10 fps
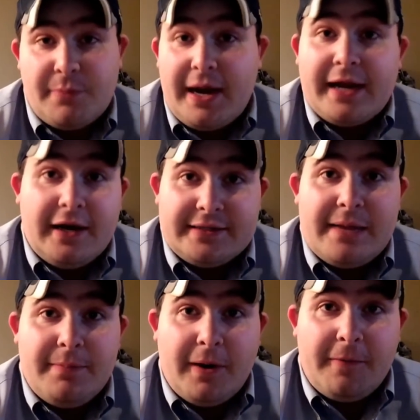Bryant caught
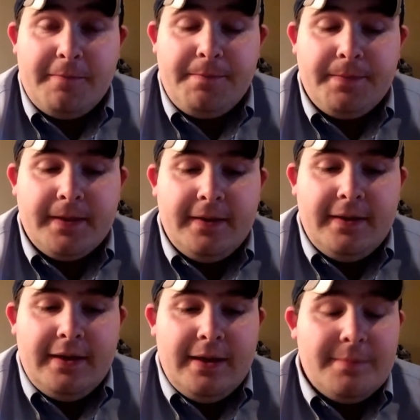that ball.
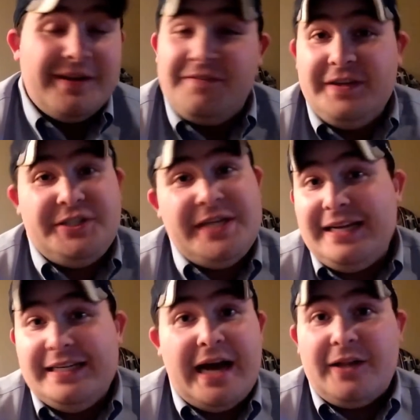But
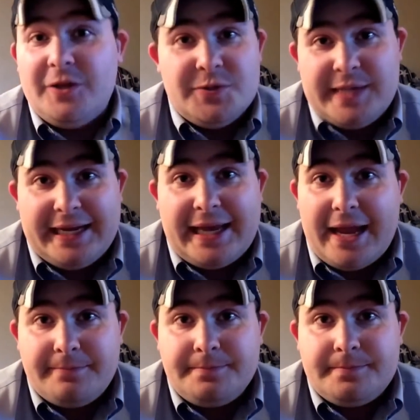officiating did not lose that game.